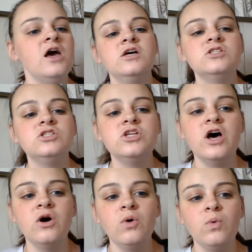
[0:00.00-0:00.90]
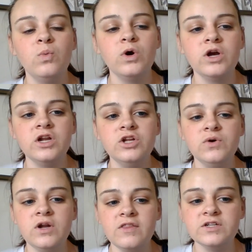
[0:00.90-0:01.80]
So, we're going to do
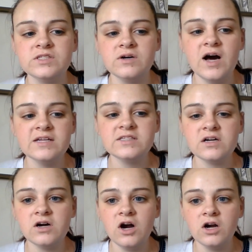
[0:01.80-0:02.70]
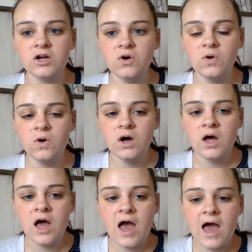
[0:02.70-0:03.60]
another Scholastic article
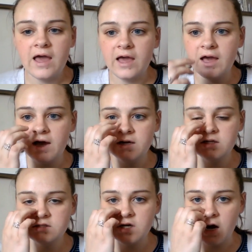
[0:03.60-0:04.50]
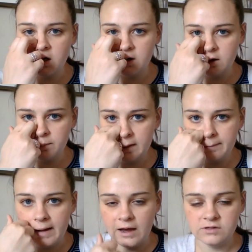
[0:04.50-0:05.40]
and talk a little bit
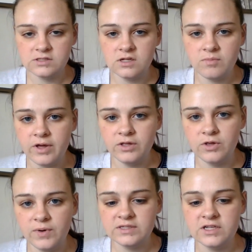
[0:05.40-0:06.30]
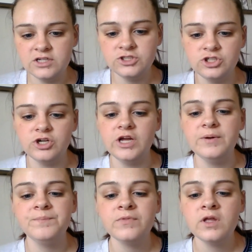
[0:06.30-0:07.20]
about some U.S. history.
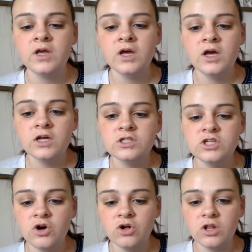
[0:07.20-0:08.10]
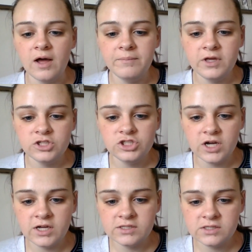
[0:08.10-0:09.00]
So, let me
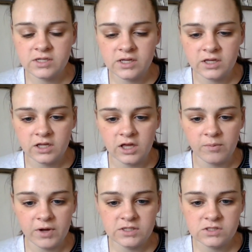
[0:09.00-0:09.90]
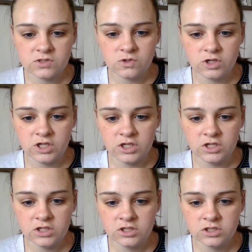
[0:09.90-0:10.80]
just get my screen